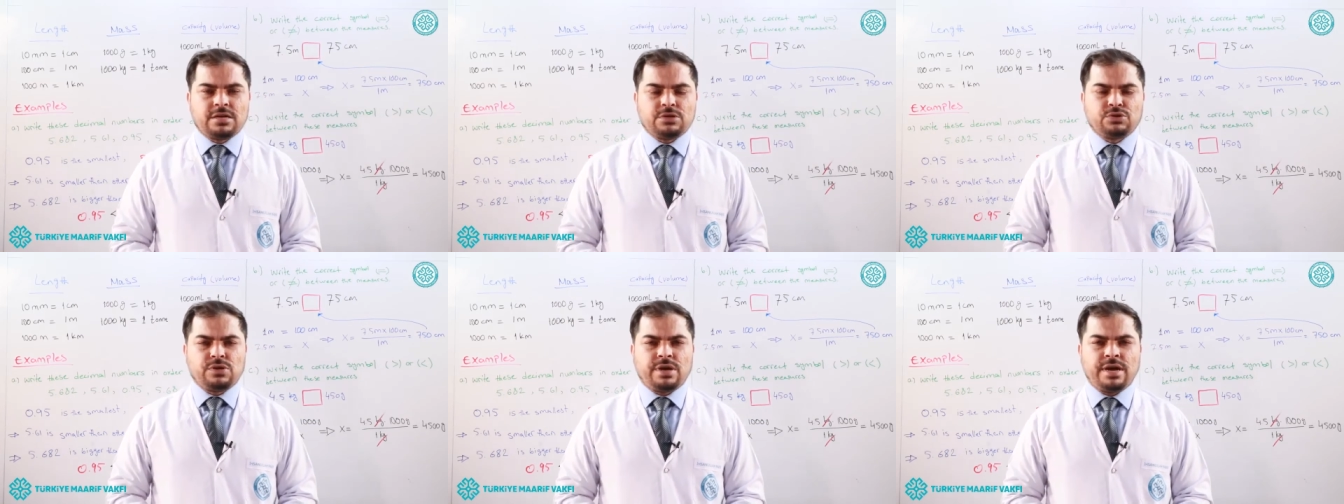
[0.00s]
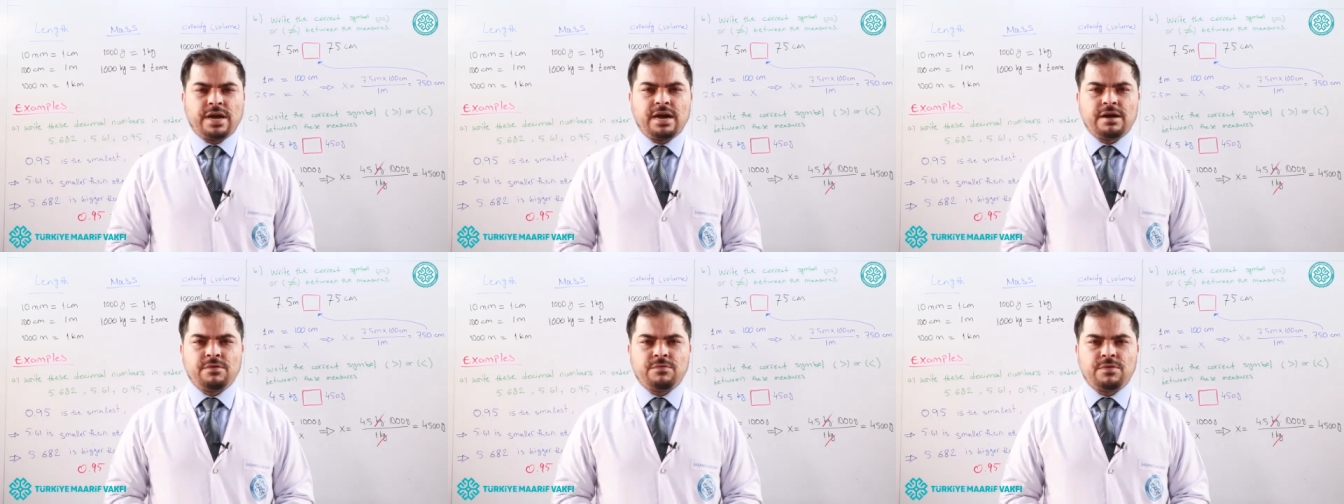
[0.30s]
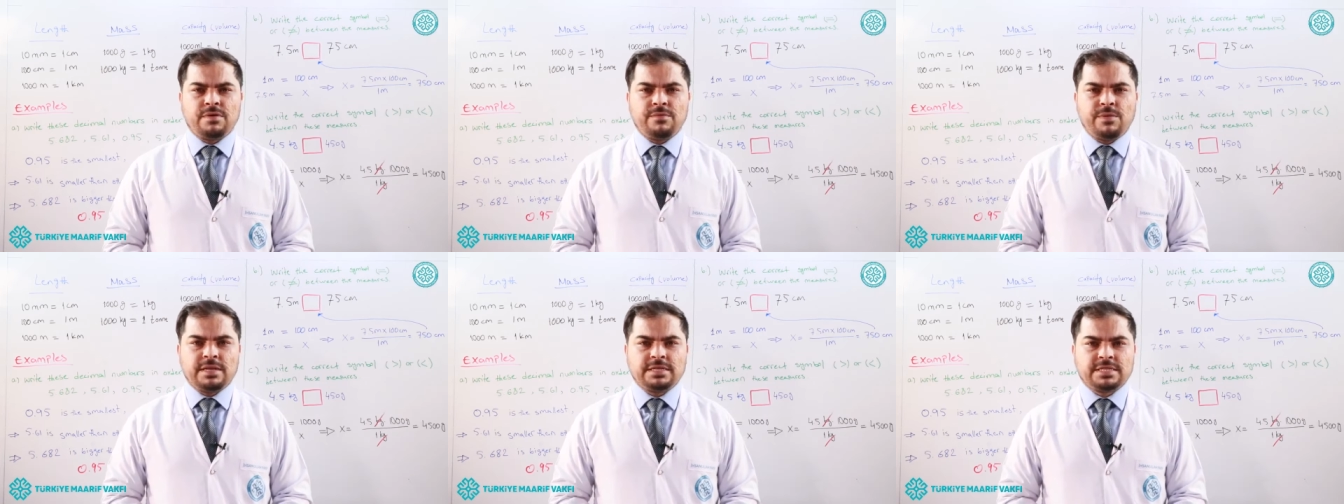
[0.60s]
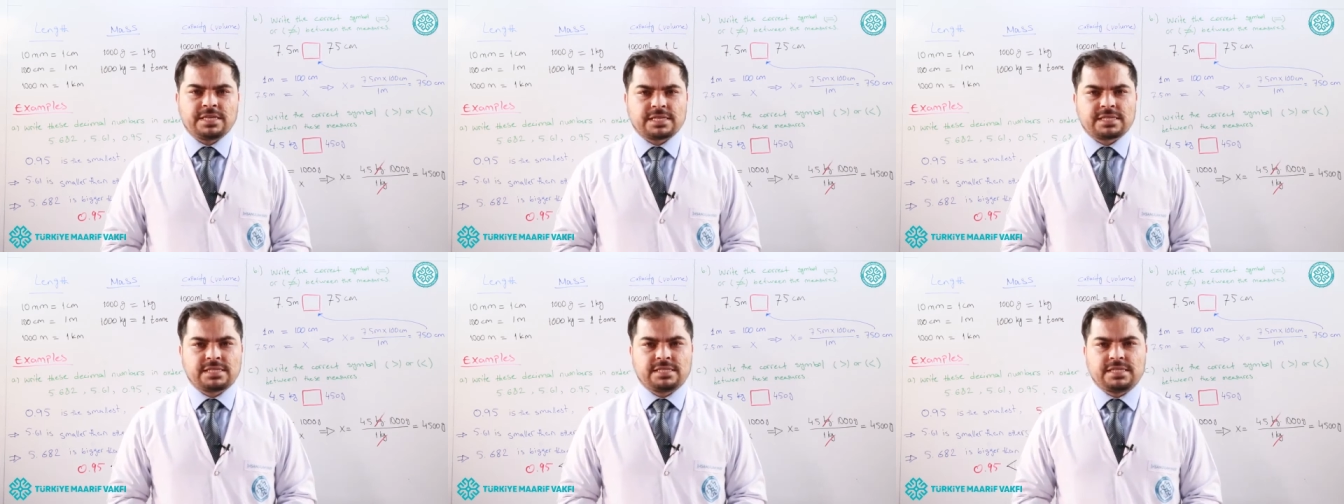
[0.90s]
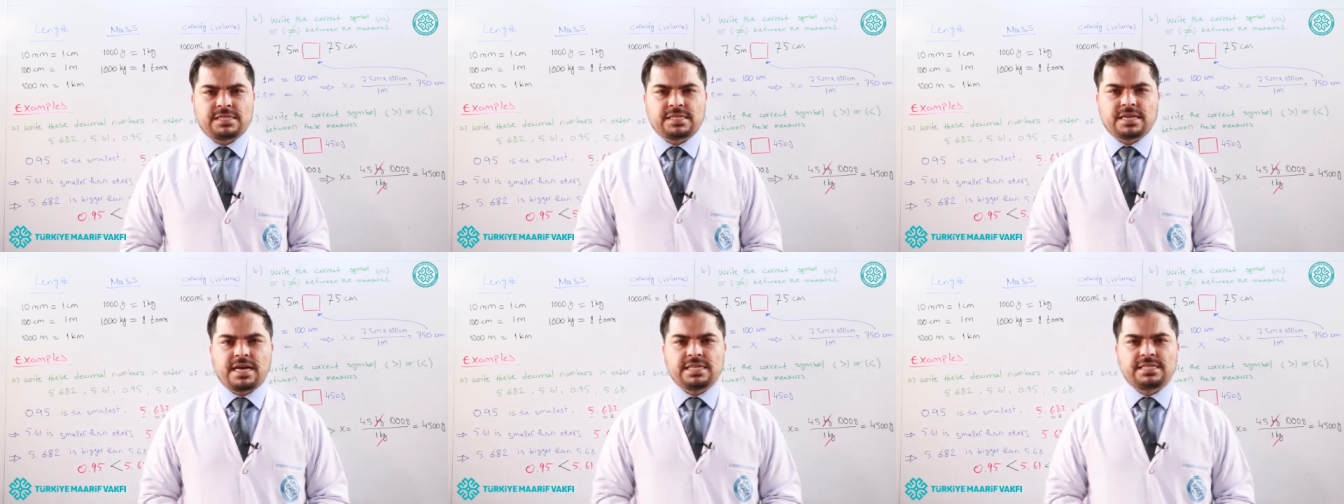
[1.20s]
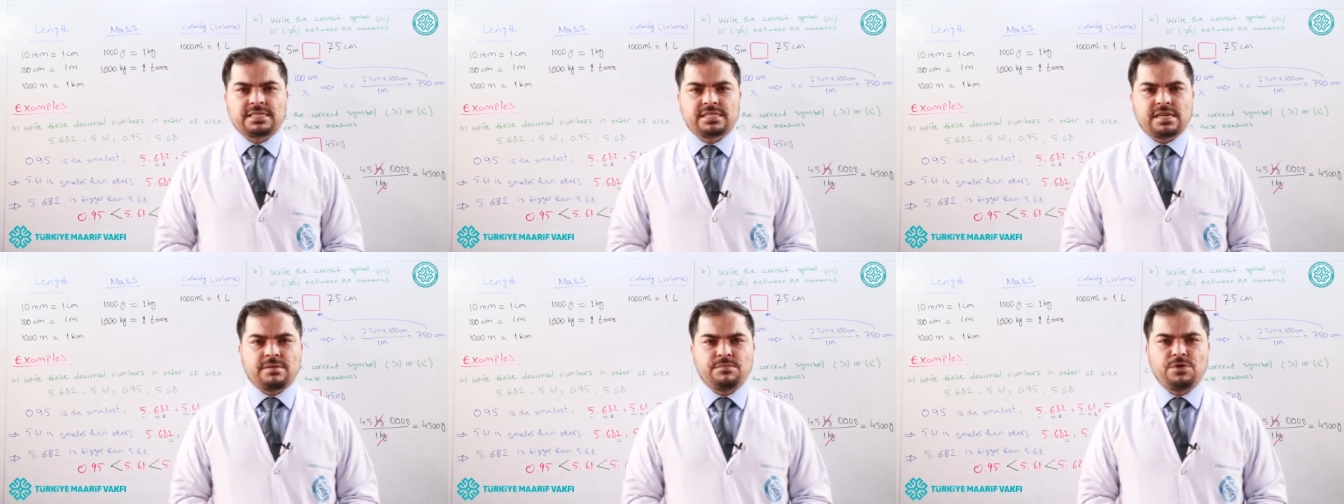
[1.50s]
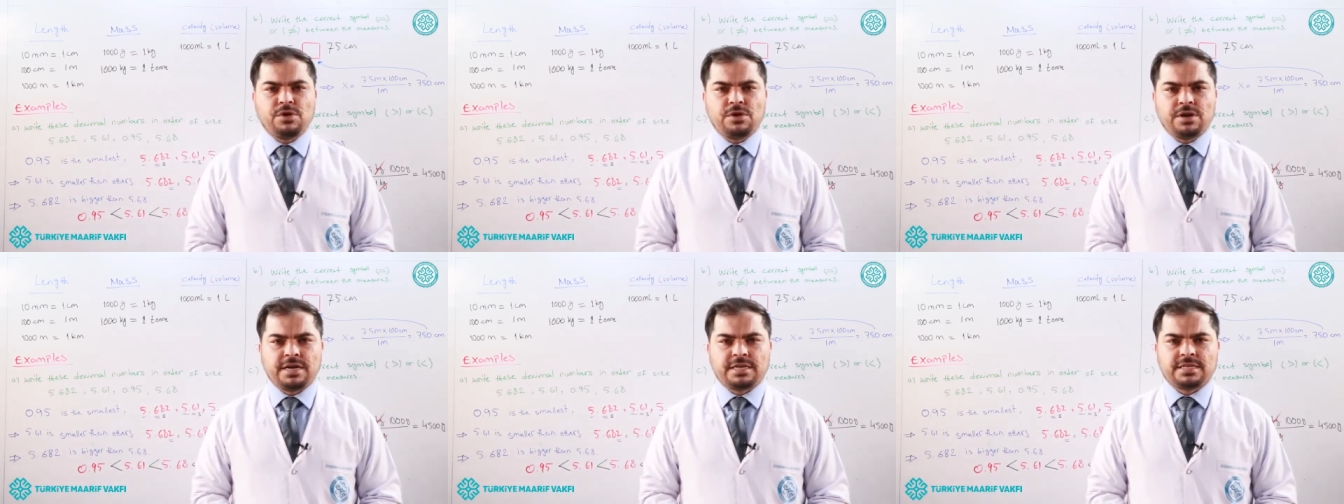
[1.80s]
So here we will just discuss some
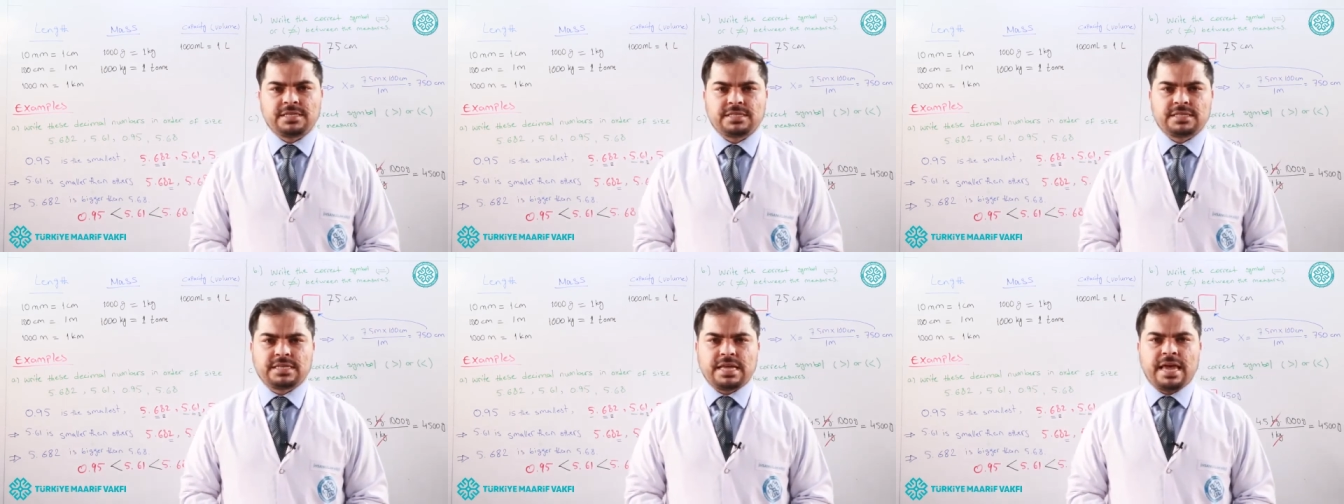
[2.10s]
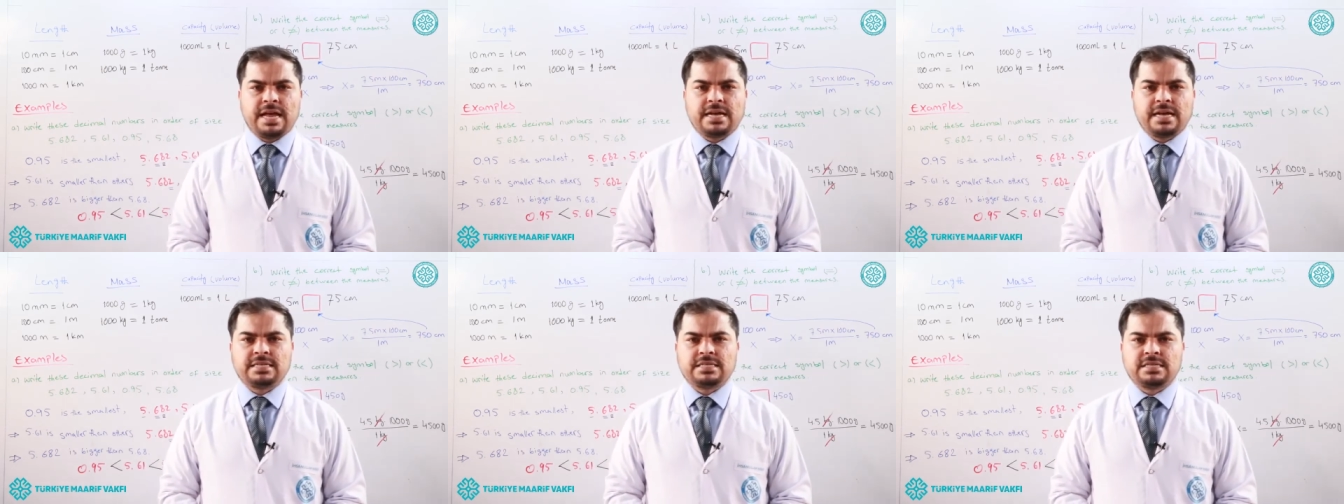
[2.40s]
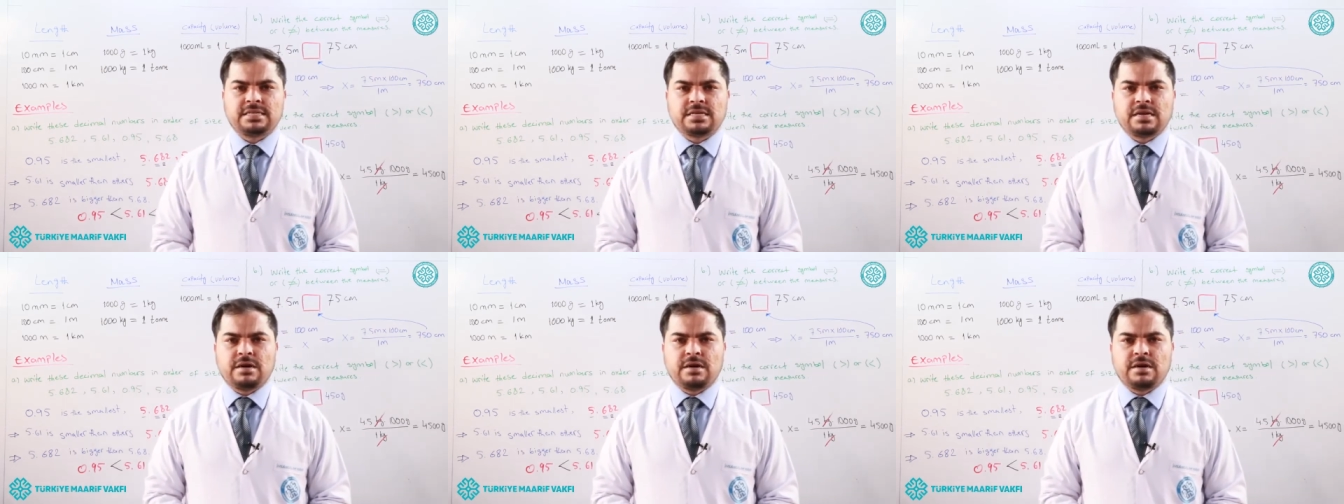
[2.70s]
units and